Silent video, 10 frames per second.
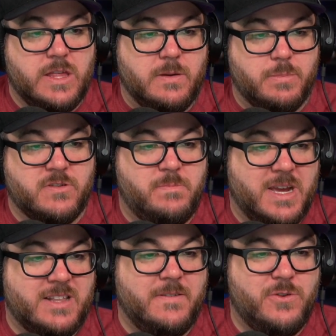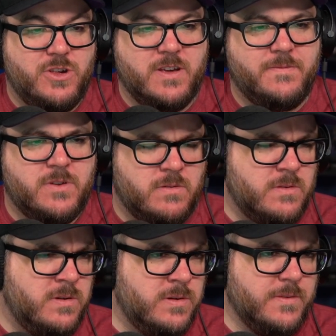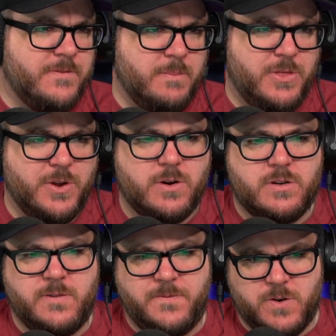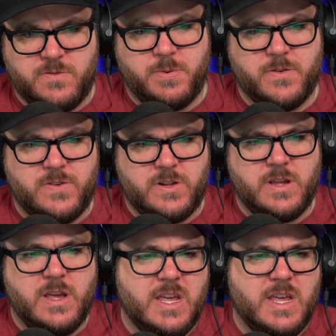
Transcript: The perspective shift from third to first person